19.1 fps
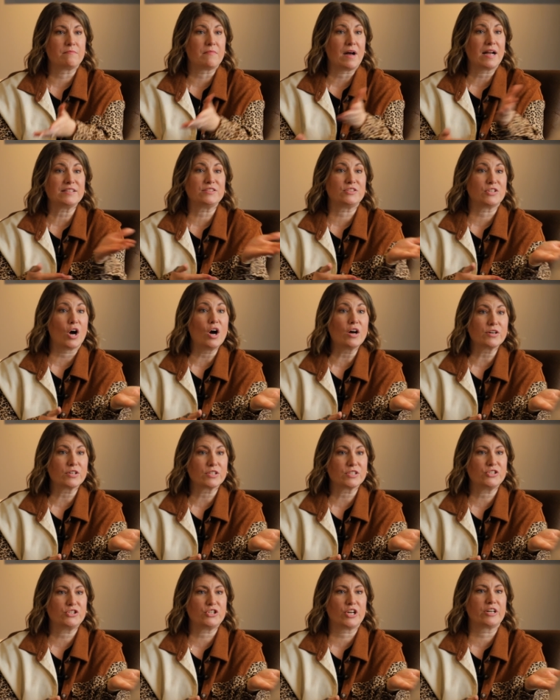my
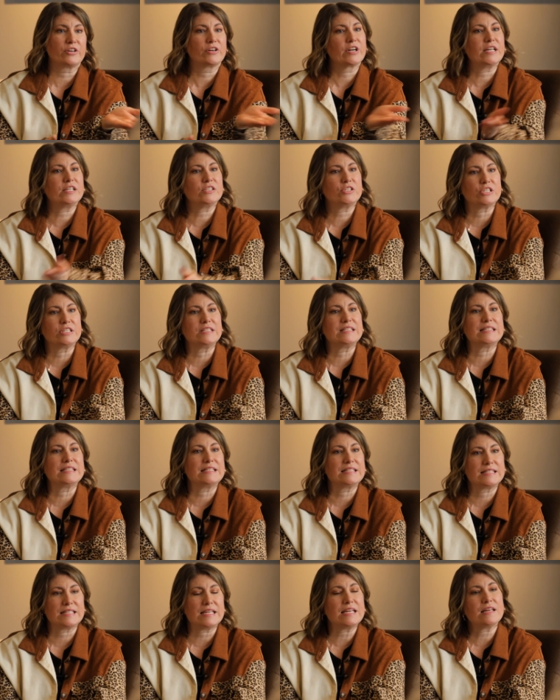daughter's generation, mm-hmm. to
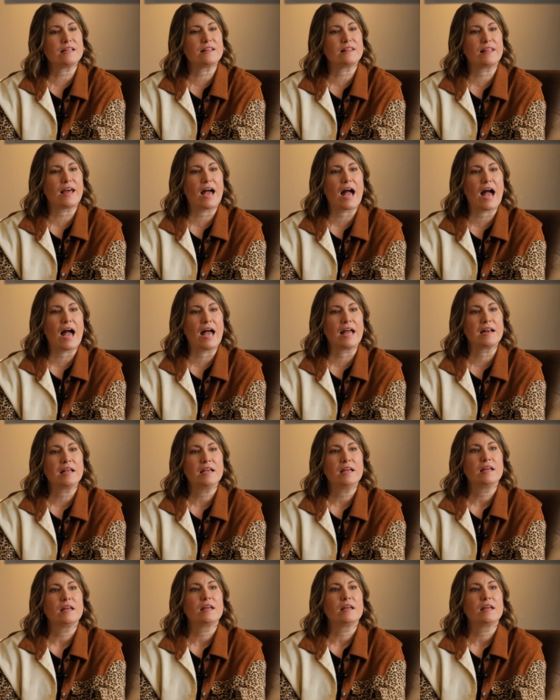see that